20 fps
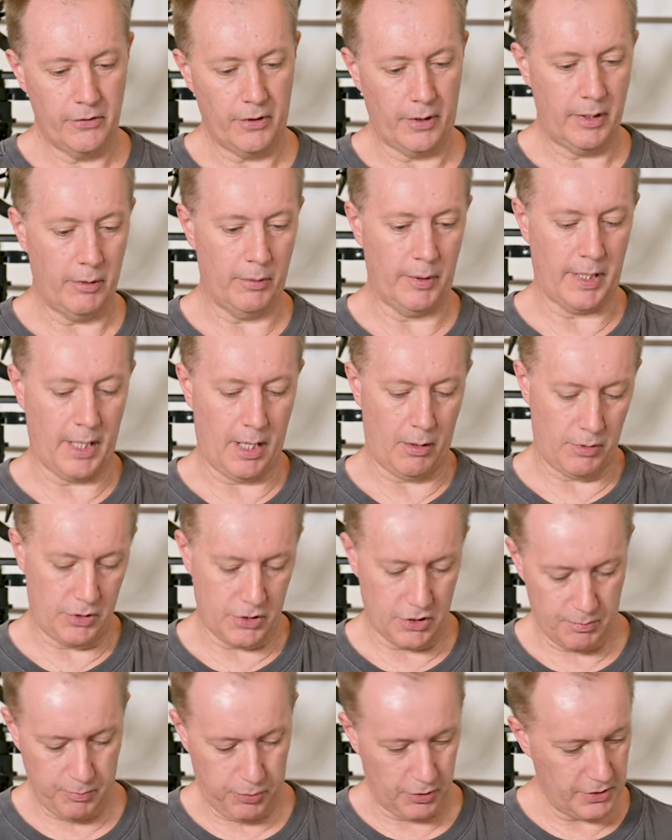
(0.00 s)
So here we go, we
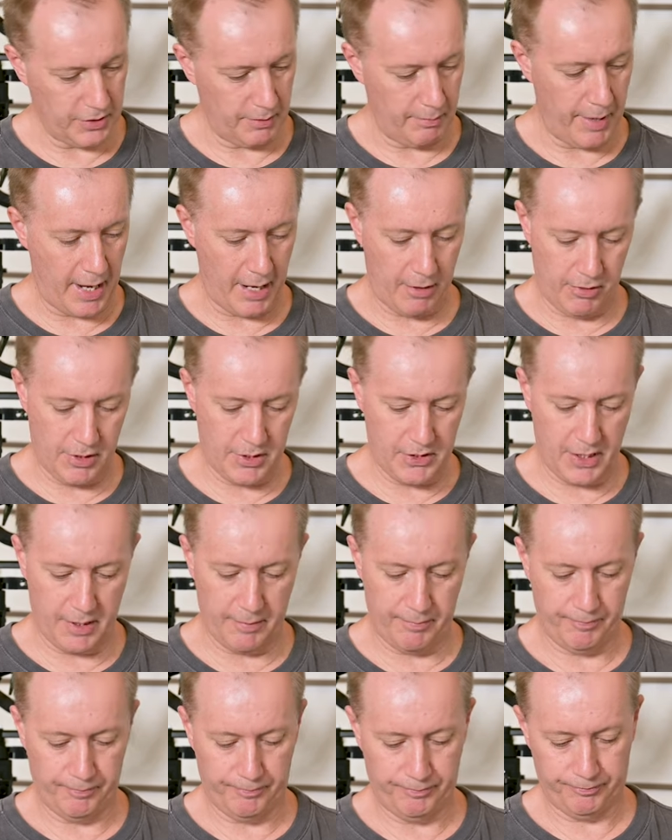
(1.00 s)
just put some batteries
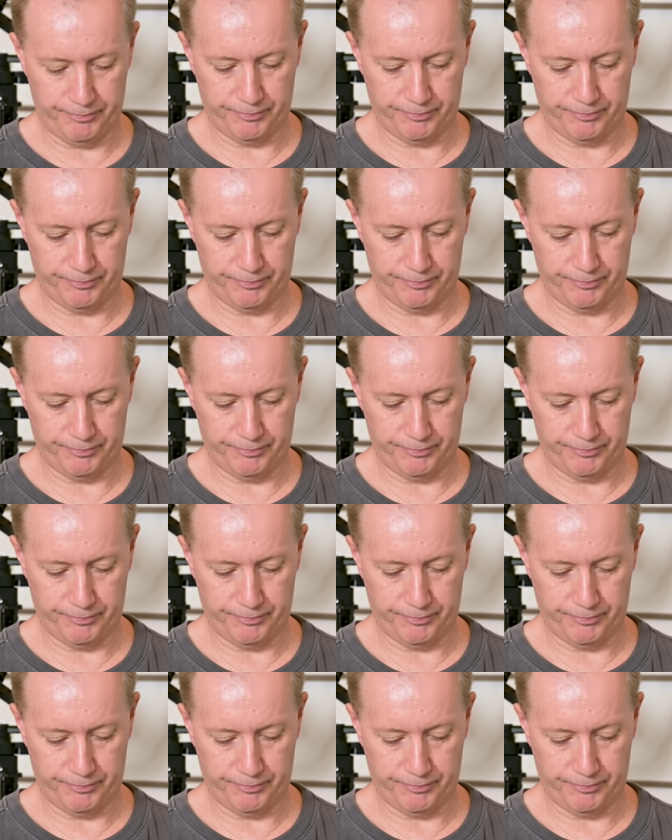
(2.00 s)
in.